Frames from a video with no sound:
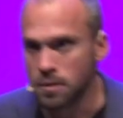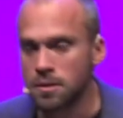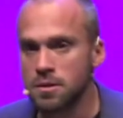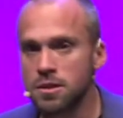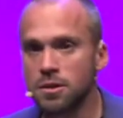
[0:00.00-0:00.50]

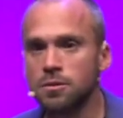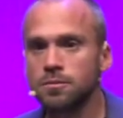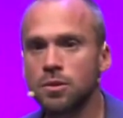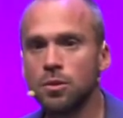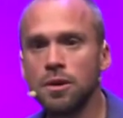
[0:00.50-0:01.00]
So,
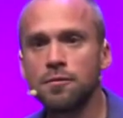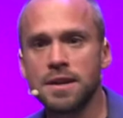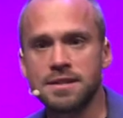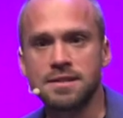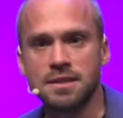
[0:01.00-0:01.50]
who
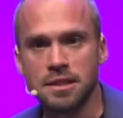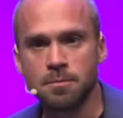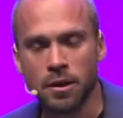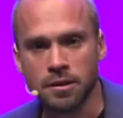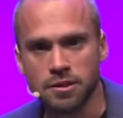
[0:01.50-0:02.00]
invests in these
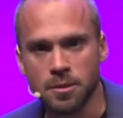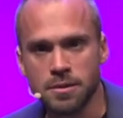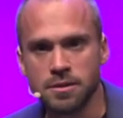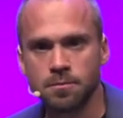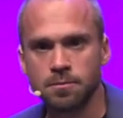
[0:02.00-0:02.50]
partnerships?